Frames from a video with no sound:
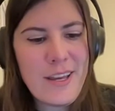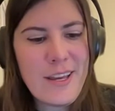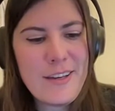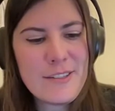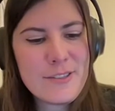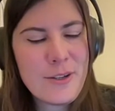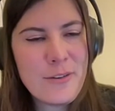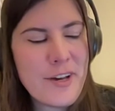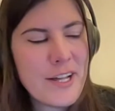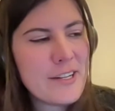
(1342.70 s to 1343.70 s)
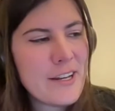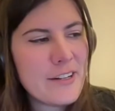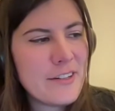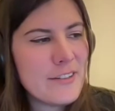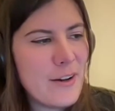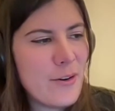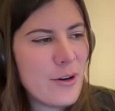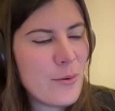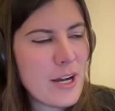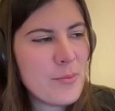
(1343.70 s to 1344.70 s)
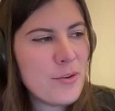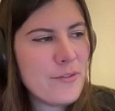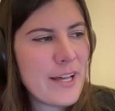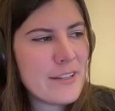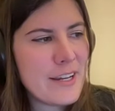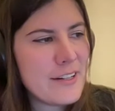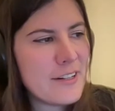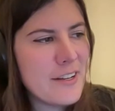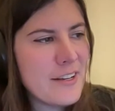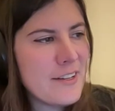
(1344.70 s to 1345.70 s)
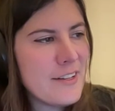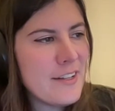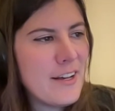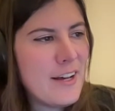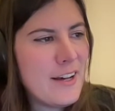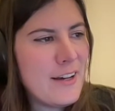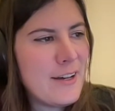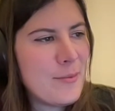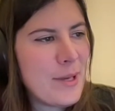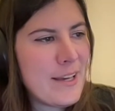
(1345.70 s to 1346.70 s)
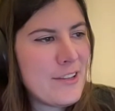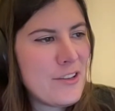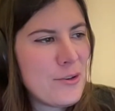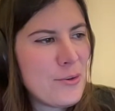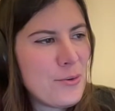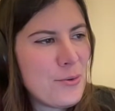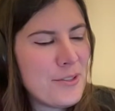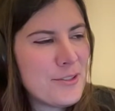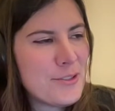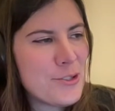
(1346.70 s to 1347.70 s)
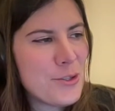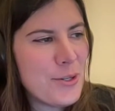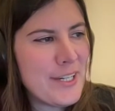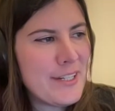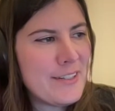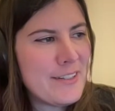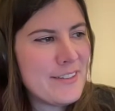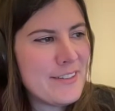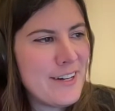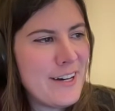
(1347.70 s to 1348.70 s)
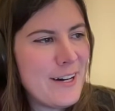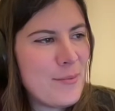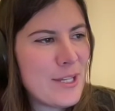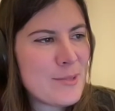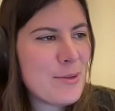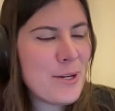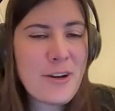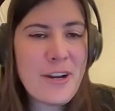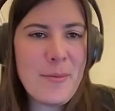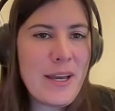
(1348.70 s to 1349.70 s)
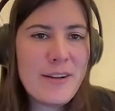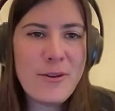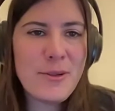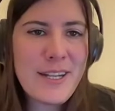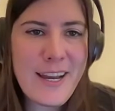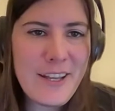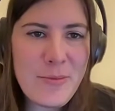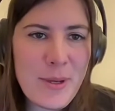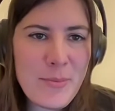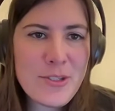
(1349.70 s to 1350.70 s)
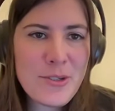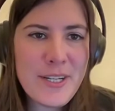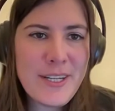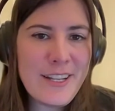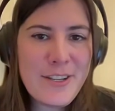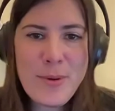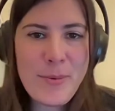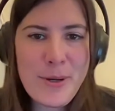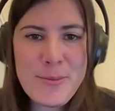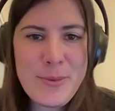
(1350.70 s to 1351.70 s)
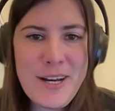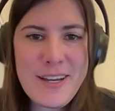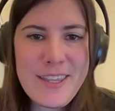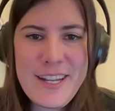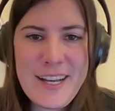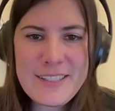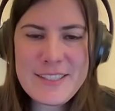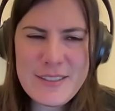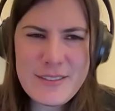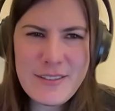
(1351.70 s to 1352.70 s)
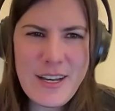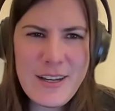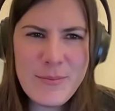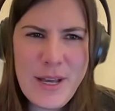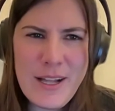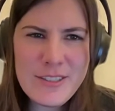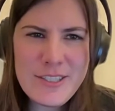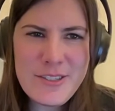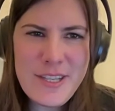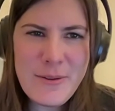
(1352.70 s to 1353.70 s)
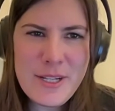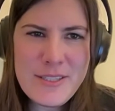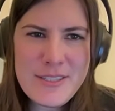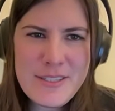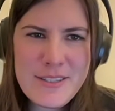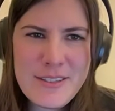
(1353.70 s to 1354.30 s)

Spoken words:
a solo validator or a Rocketpool validator, and you join this program and only 9 other people join, and you propose a block in the next, how long did you say it runs?